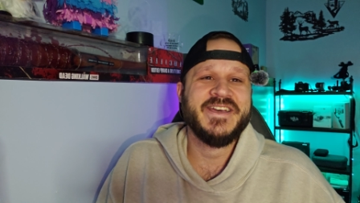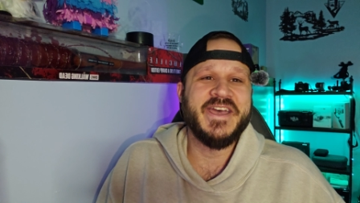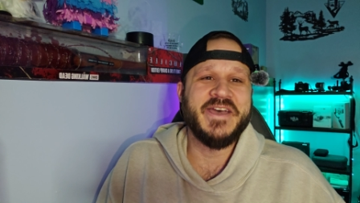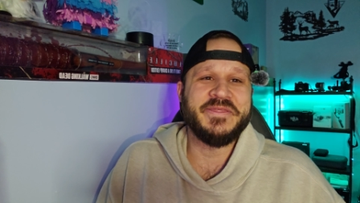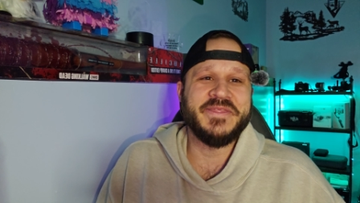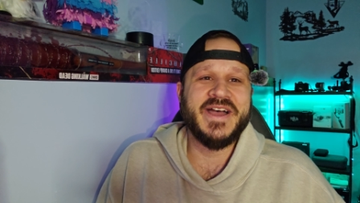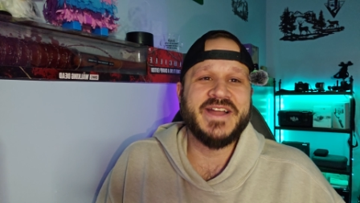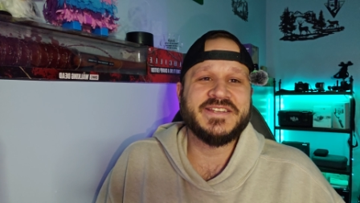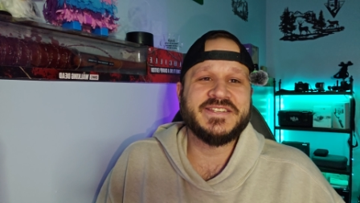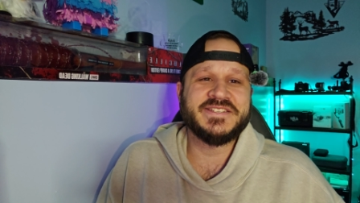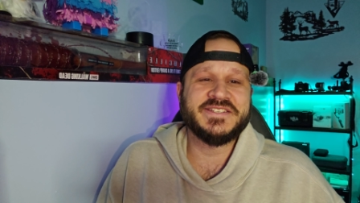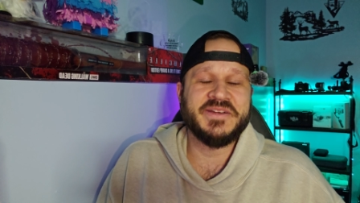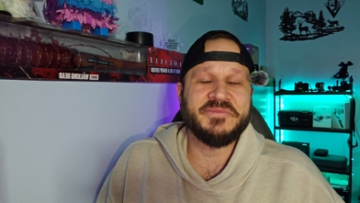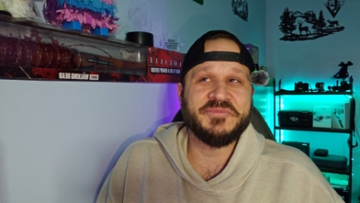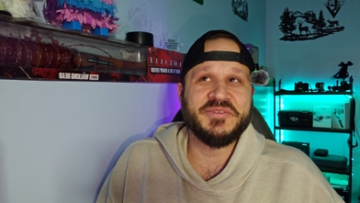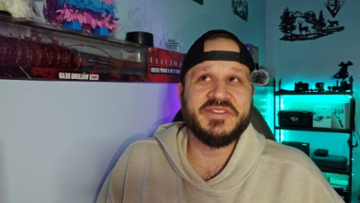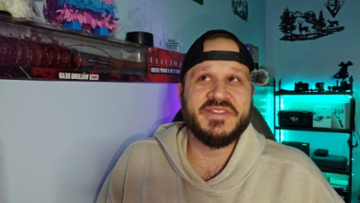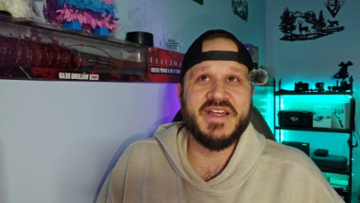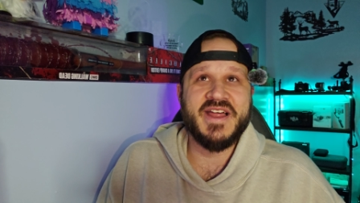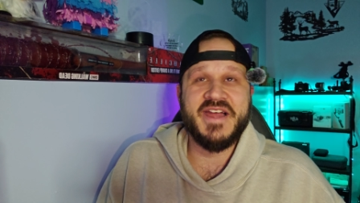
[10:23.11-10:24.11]
And that's
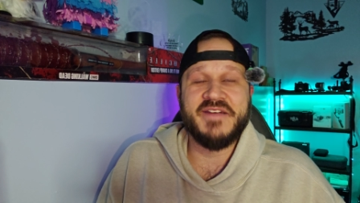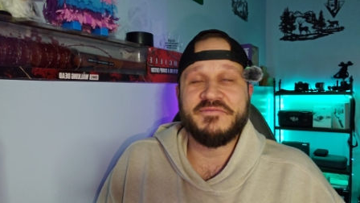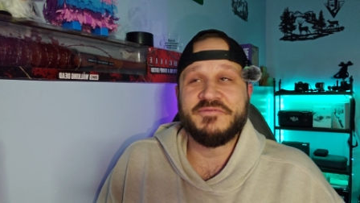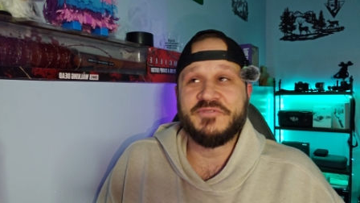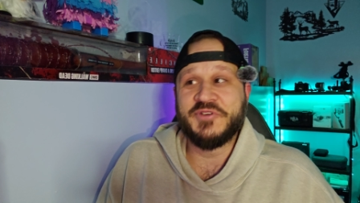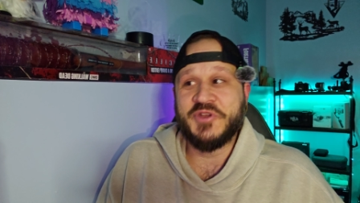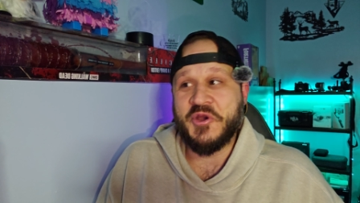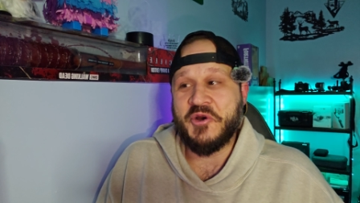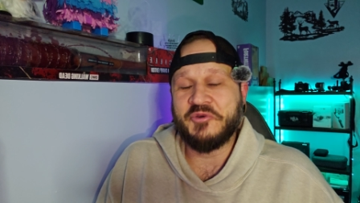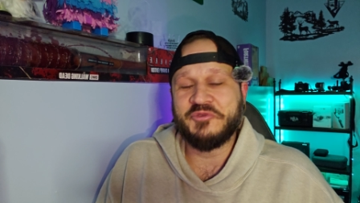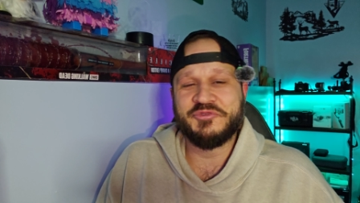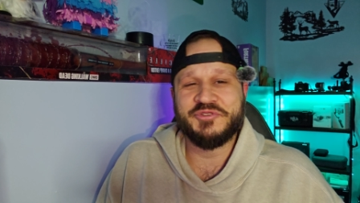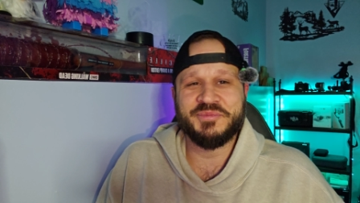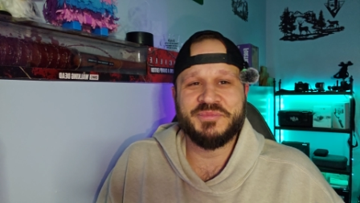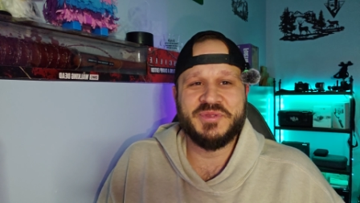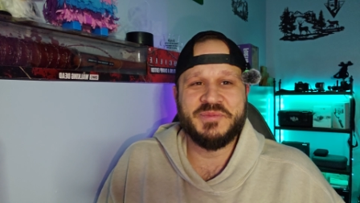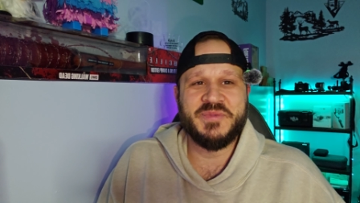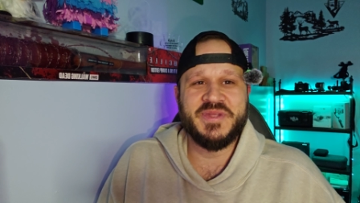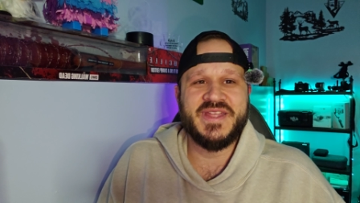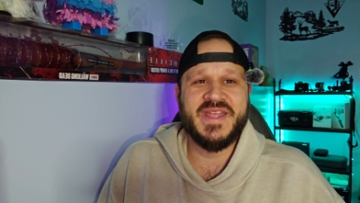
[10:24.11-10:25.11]
something that I've known from
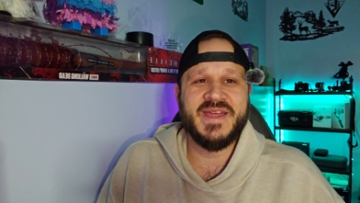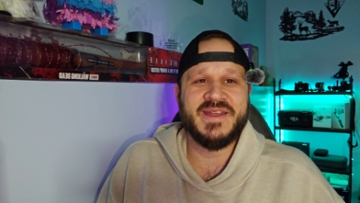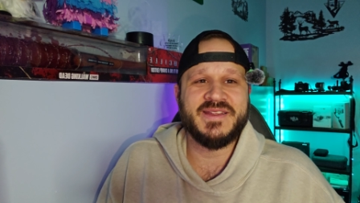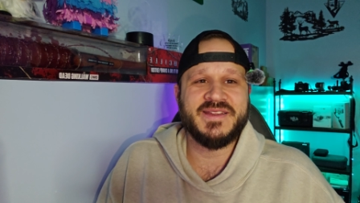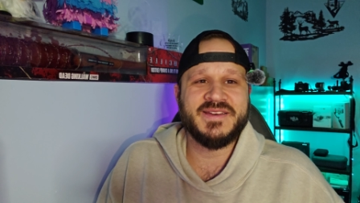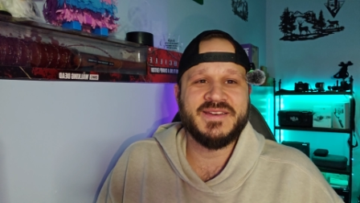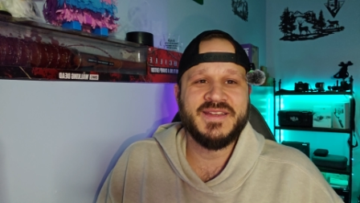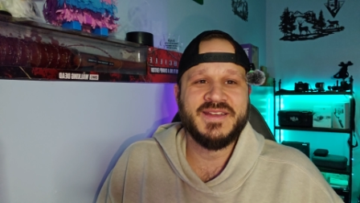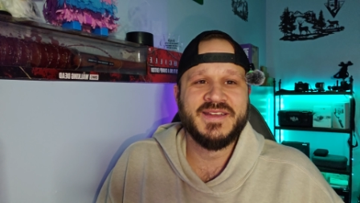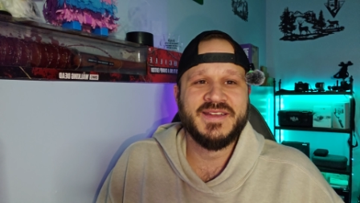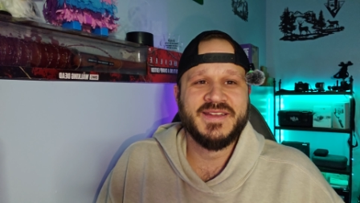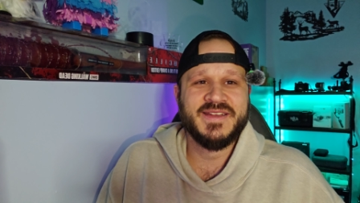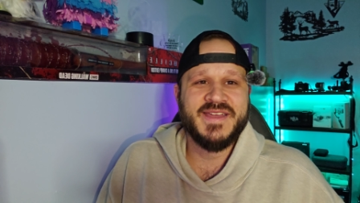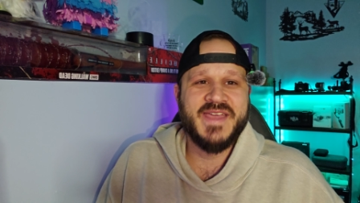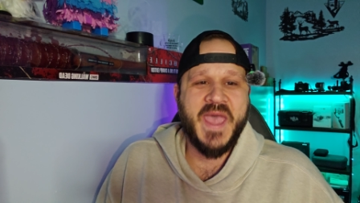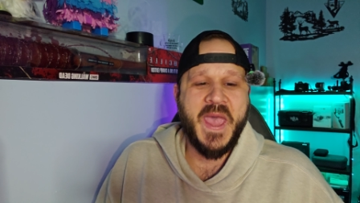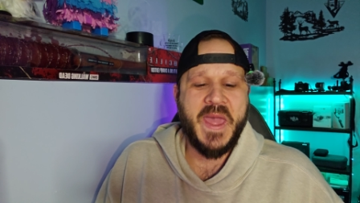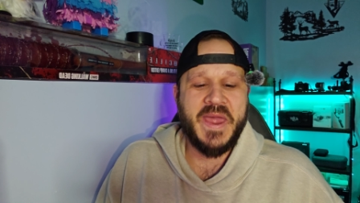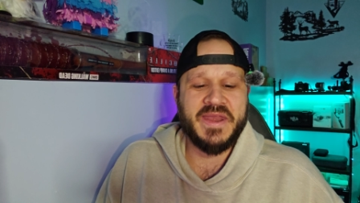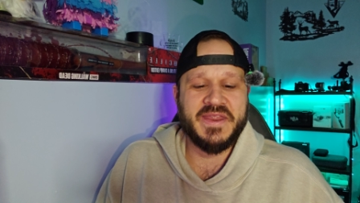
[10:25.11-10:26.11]
the beginning.
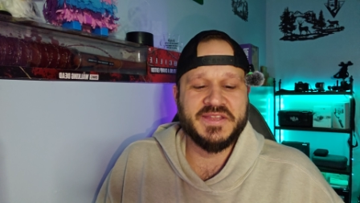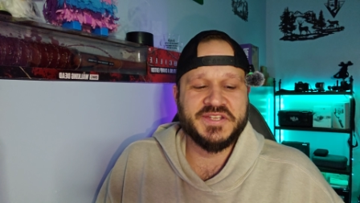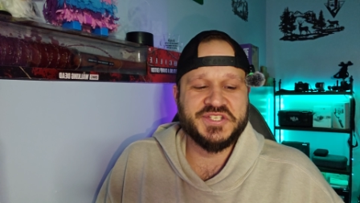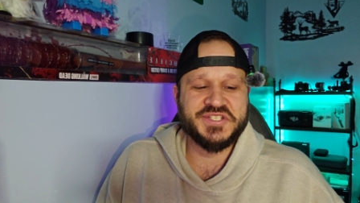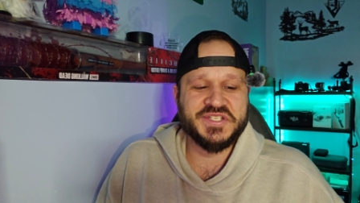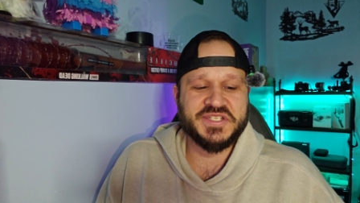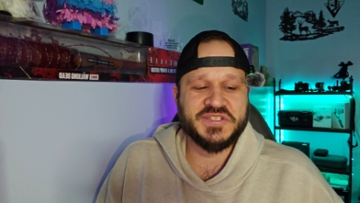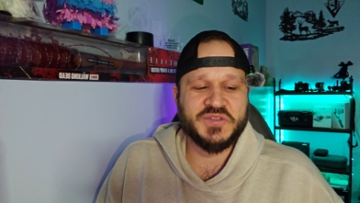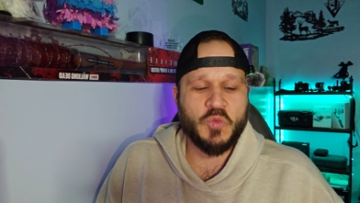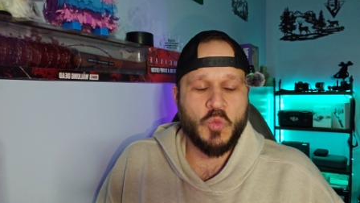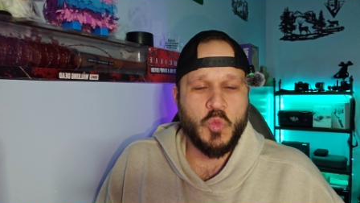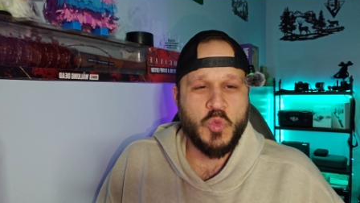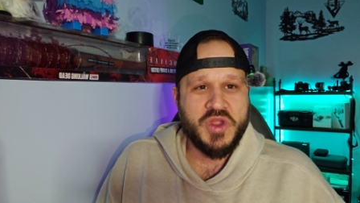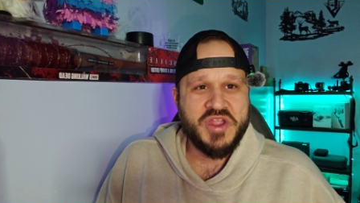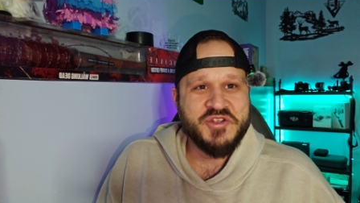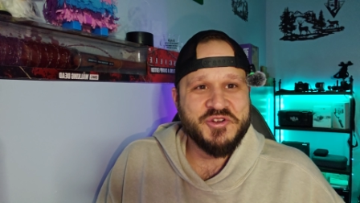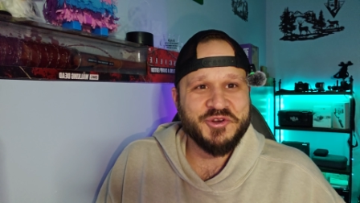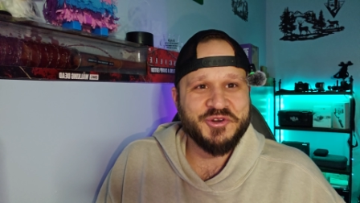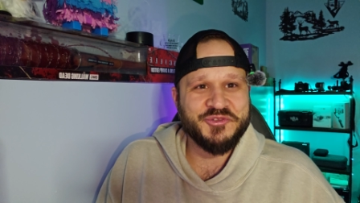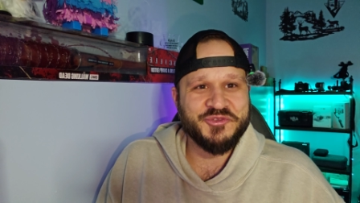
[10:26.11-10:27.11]
And it's just
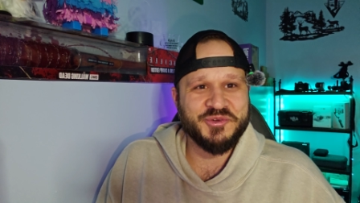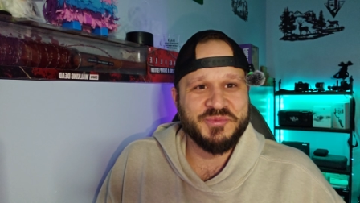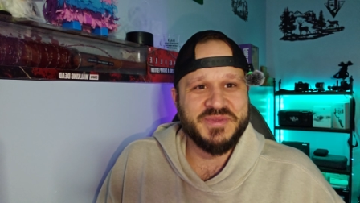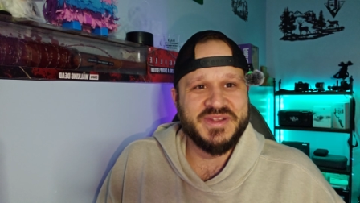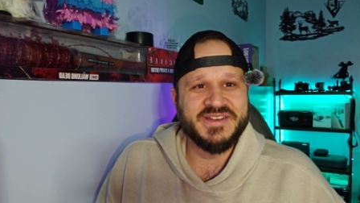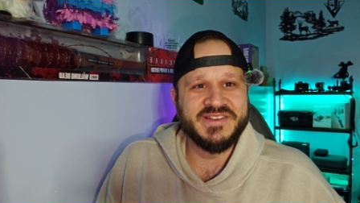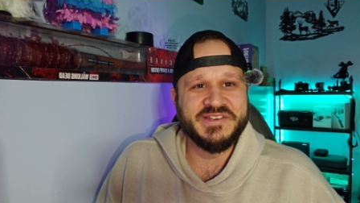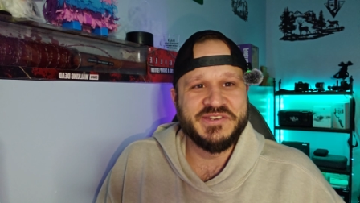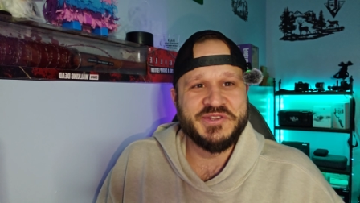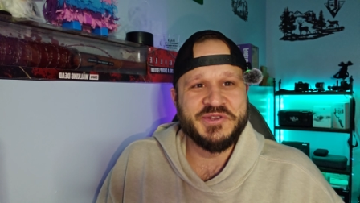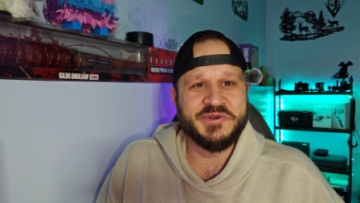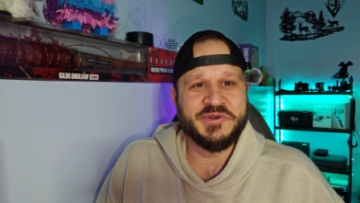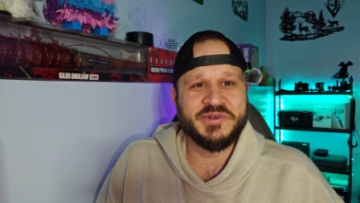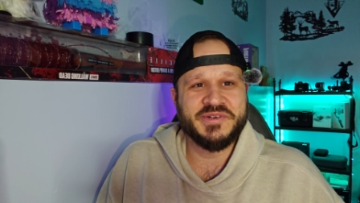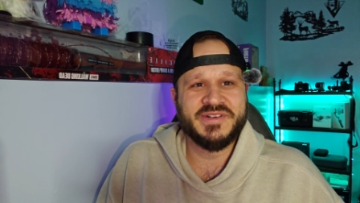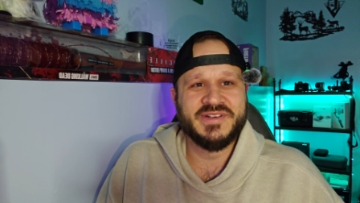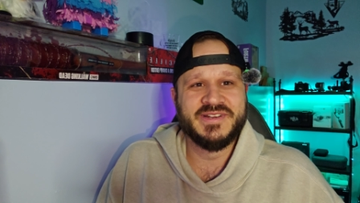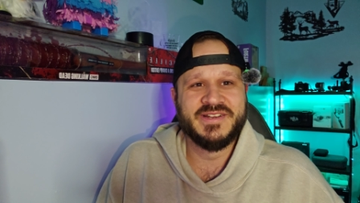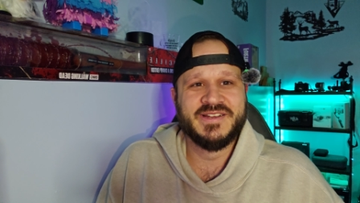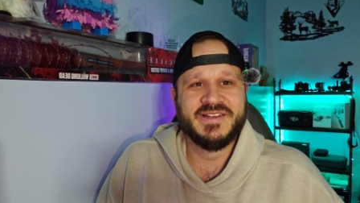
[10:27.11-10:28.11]
weird for me to do.